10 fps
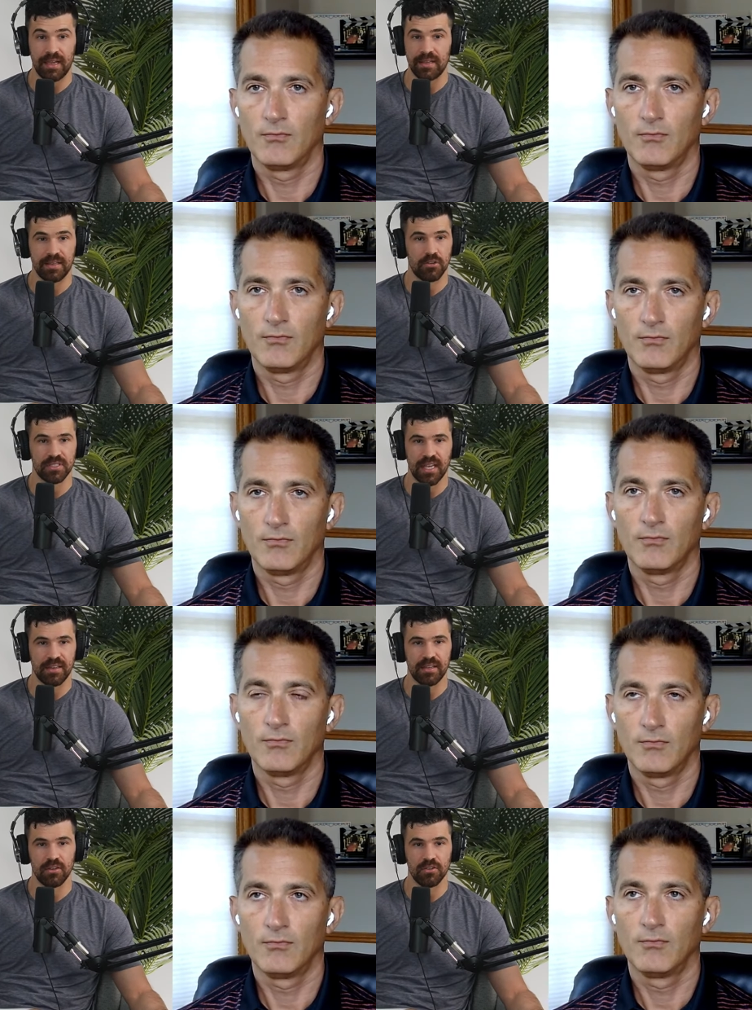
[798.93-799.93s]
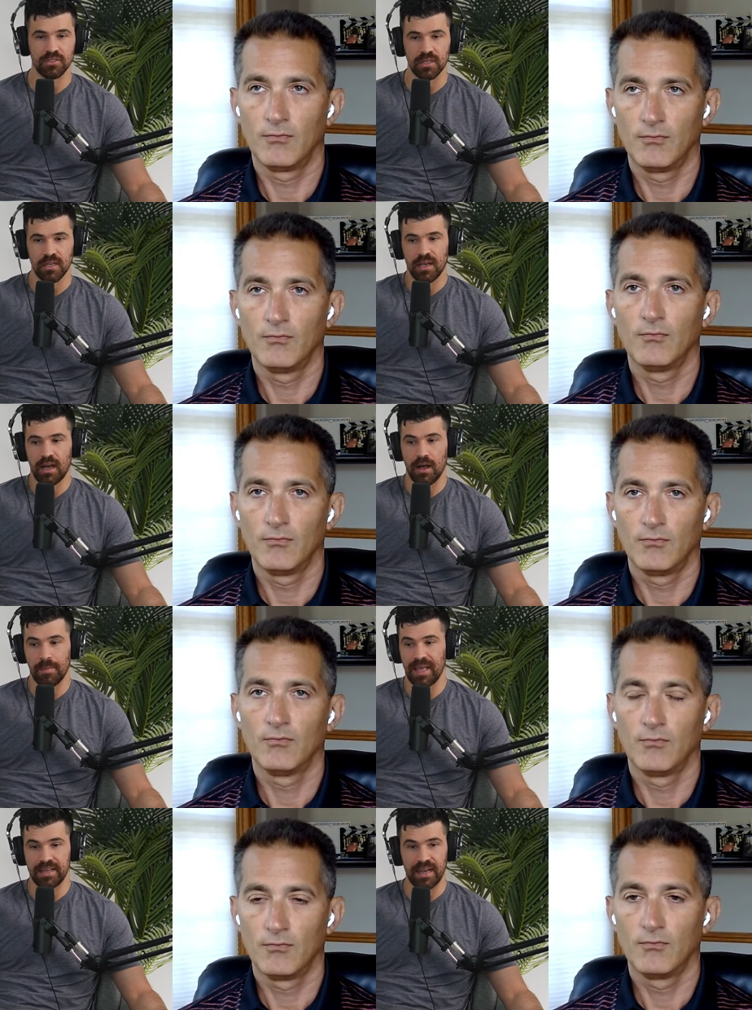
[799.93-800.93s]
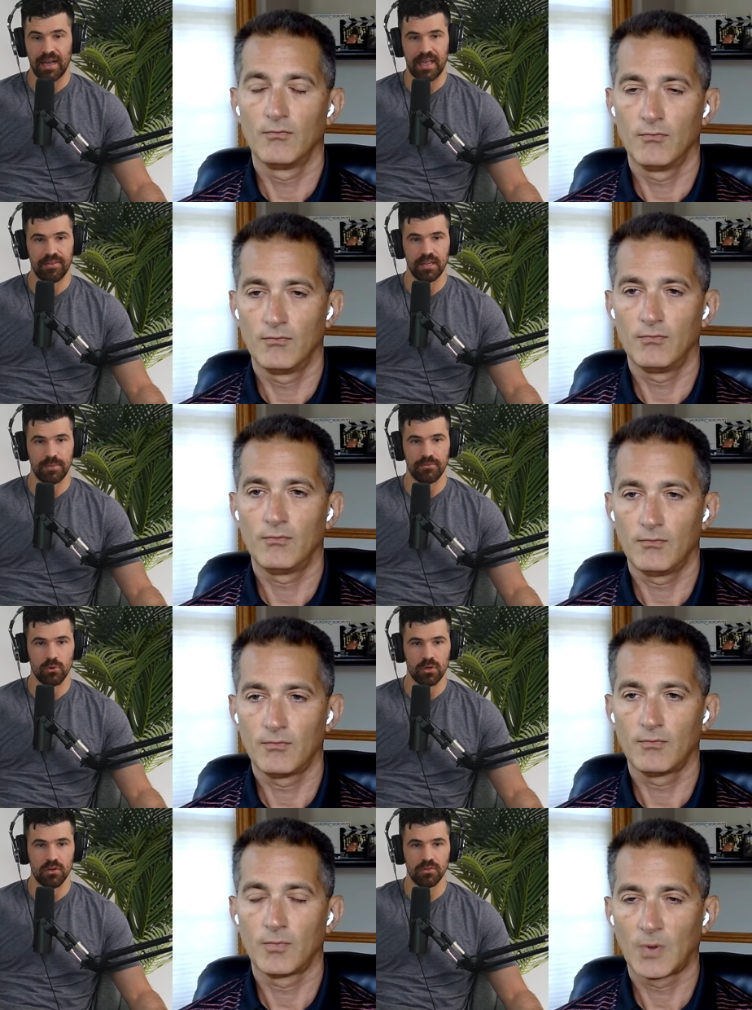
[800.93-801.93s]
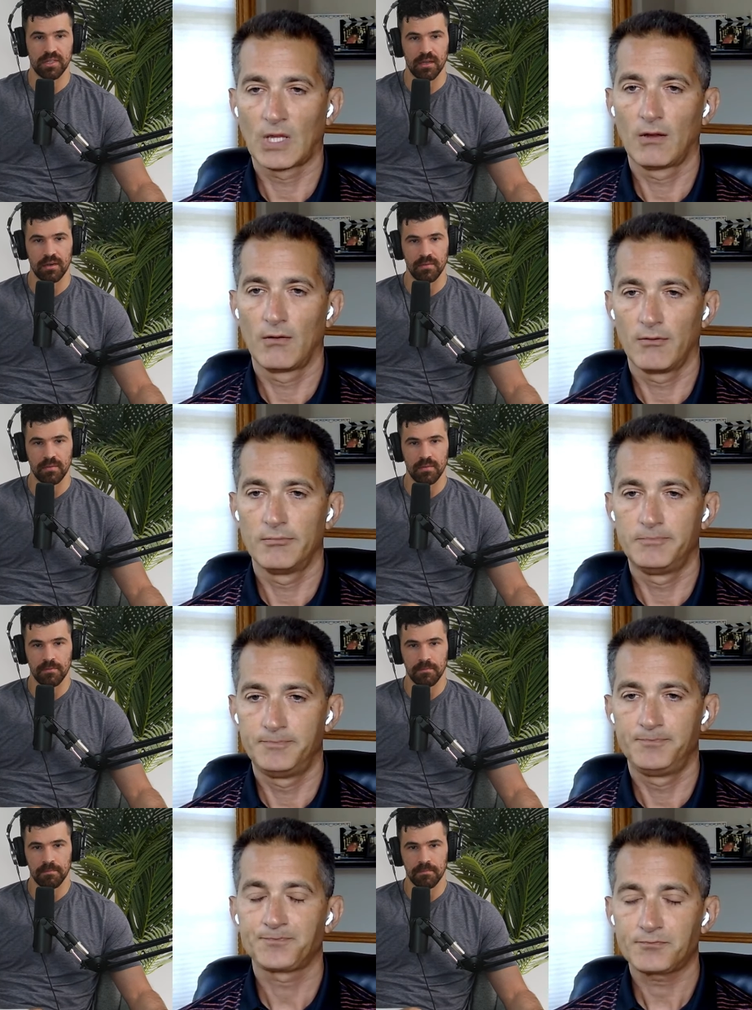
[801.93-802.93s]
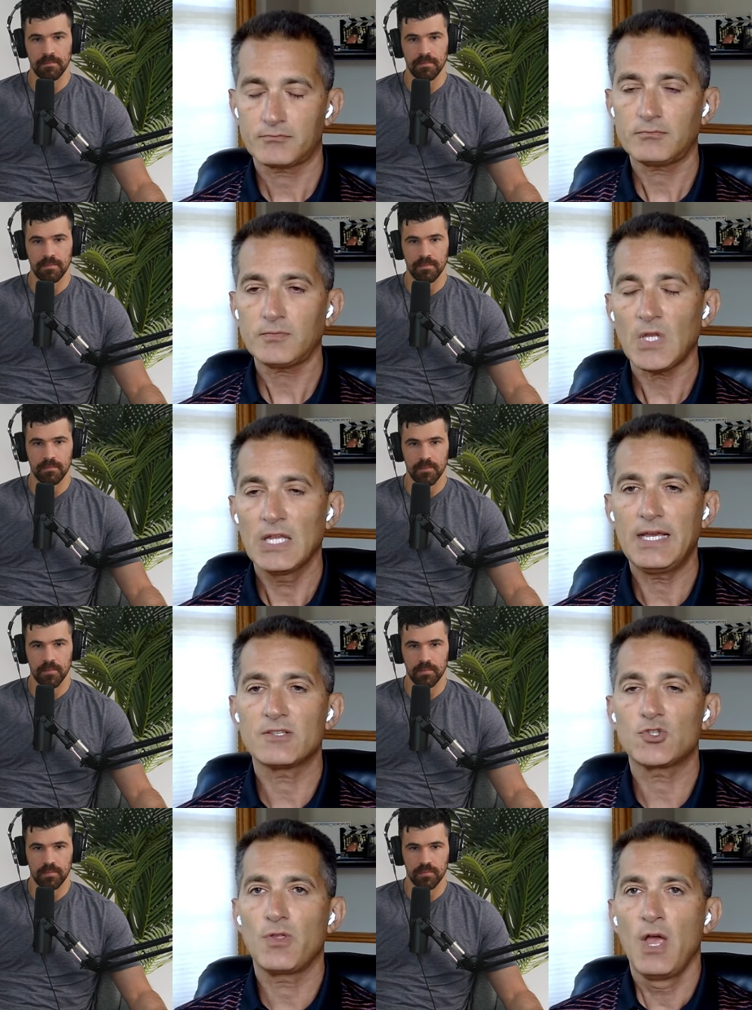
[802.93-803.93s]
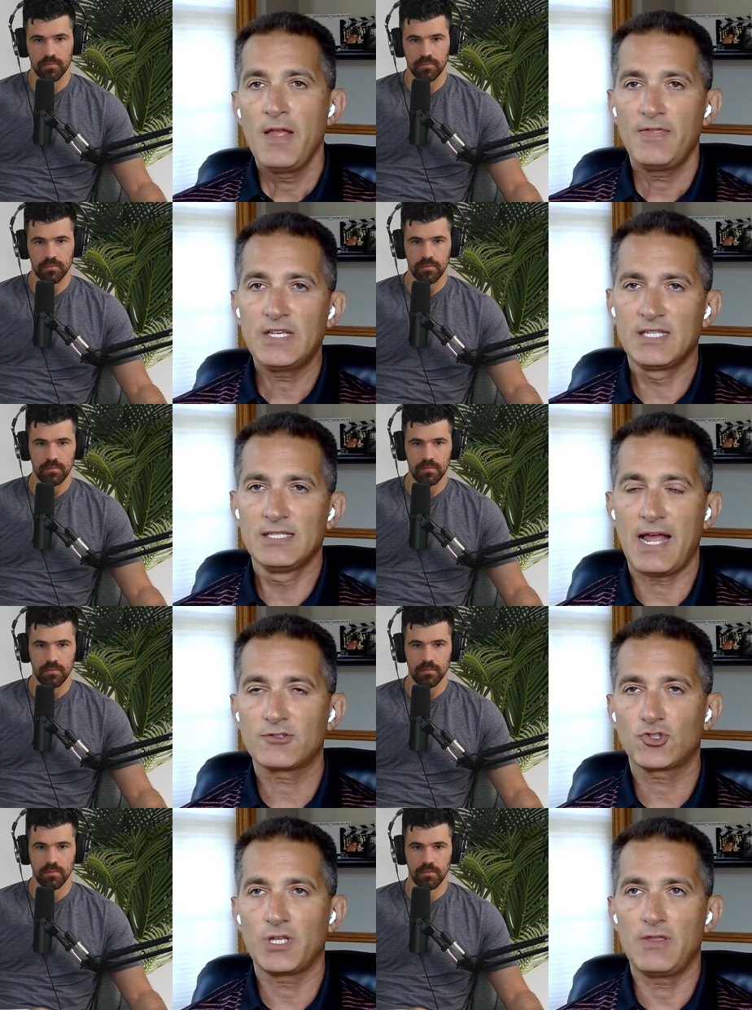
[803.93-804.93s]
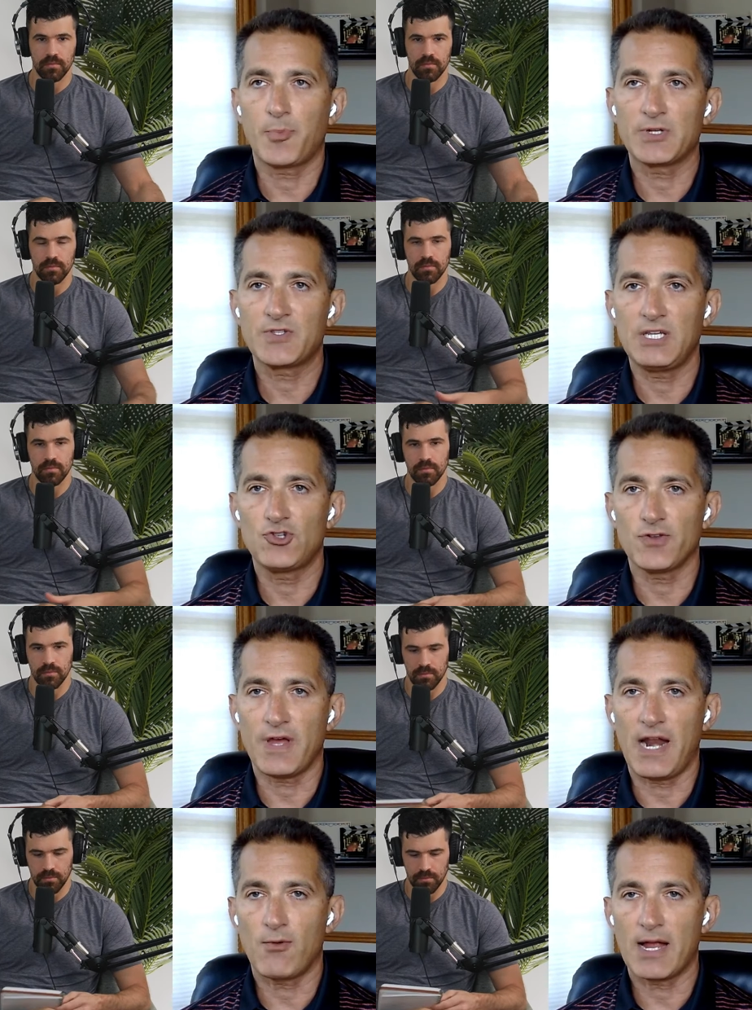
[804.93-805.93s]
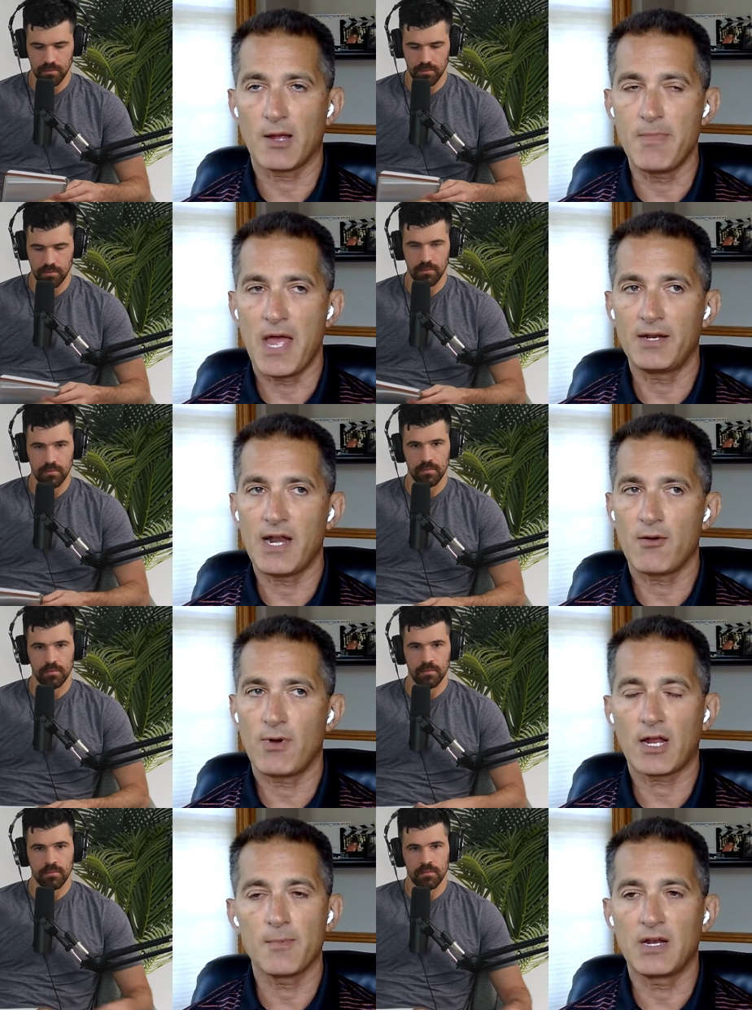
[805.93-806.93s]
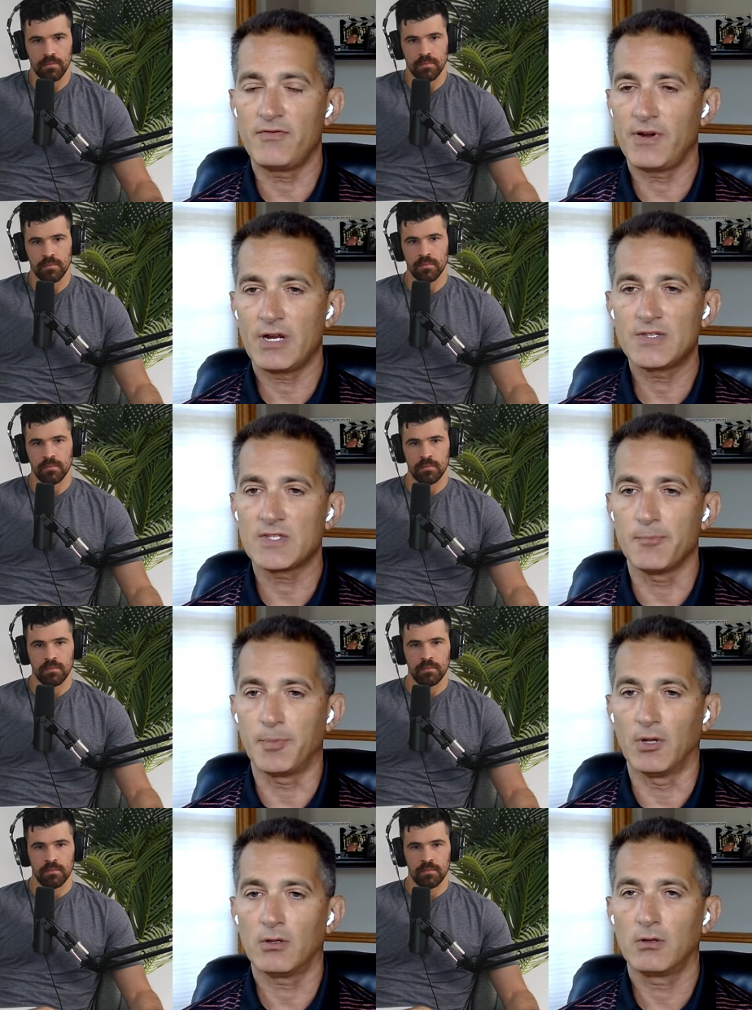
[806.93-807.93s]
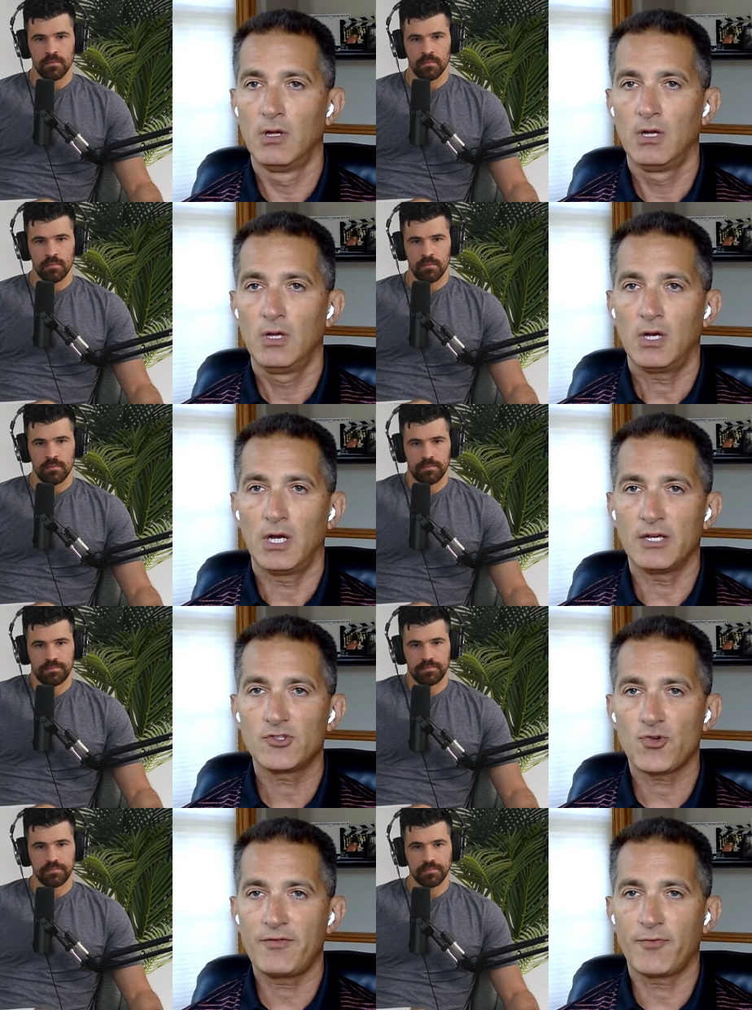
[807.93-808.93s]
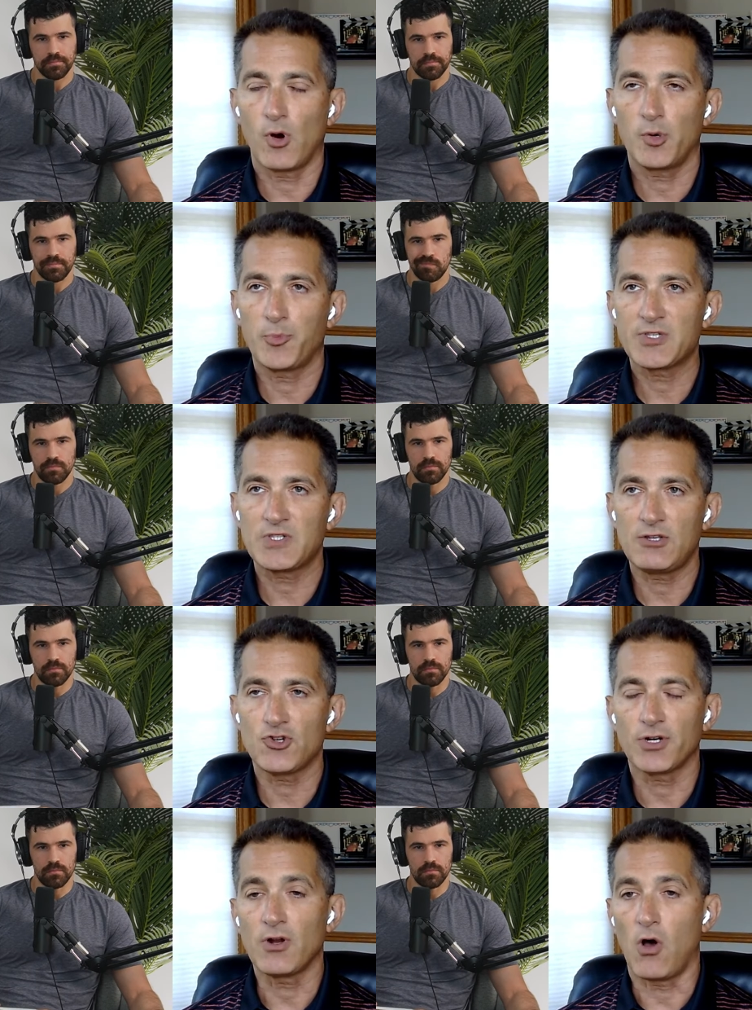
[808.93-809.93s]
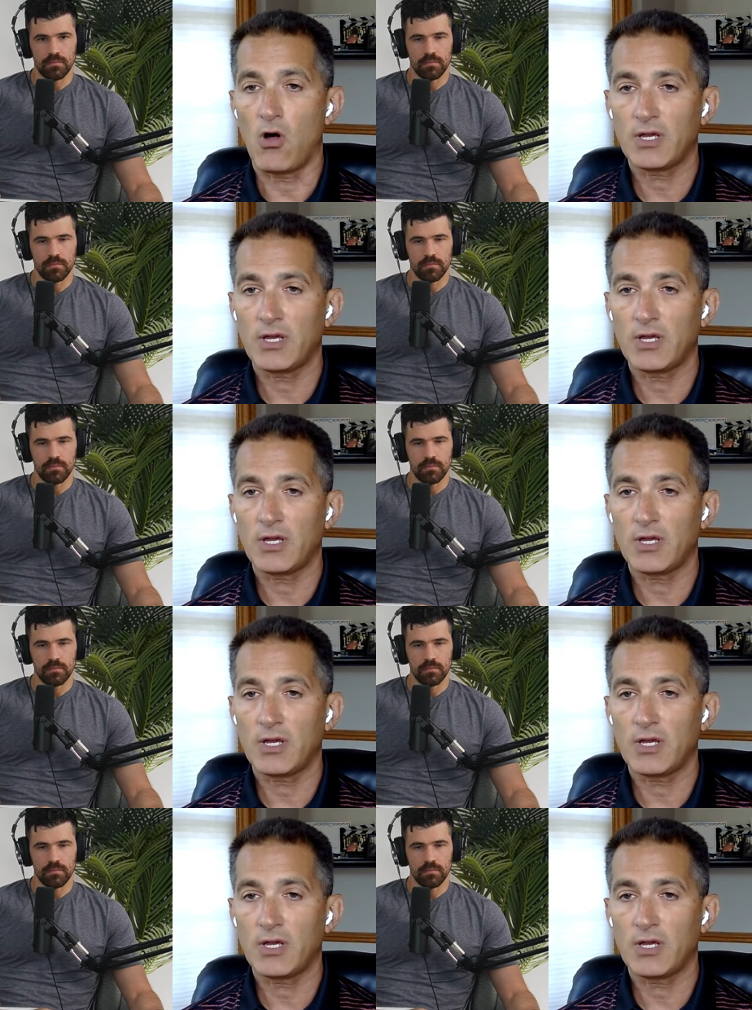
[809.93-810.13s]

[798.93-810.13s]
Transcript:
Speaker 1: 8 years, 10 years, and not having to be foreclosed on? Yeah, so this is actually
Speaker 2: the procedure that I recommend. And I recommend a very simple, straightforward procedure in all